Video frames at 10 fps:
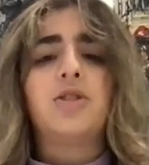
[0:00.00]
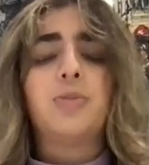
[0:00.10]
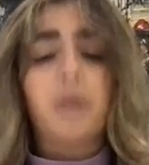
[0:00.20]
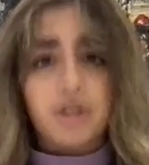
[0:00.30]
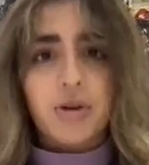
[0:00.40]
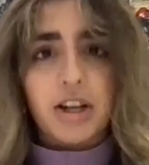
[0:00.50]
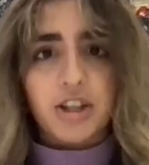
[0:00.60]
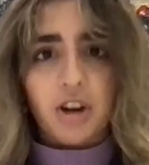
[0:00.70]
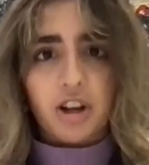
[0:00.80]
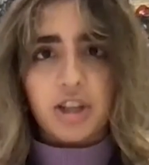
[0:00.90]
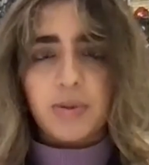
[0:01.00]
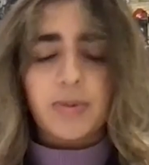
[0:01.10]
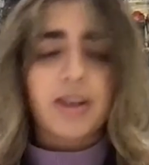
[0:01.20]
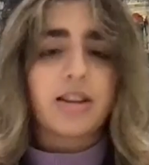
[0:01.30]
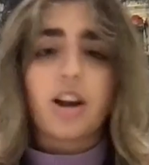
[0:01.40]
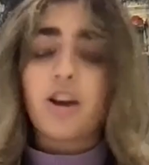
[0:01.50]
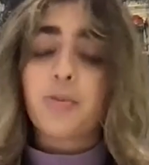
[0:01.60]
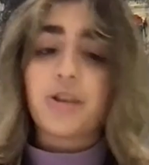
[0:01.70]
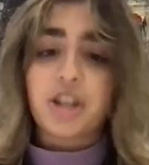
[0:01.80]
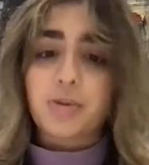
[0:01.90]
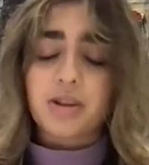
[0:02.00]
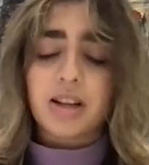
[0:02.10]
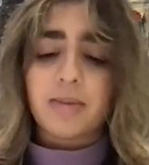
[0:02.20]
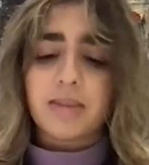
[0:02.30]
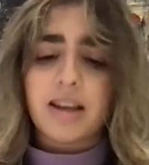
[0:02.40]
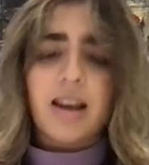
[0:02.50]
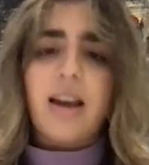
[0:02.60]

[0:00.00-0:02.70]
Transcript: to postgrad scholarships, because a lot of British Muslims,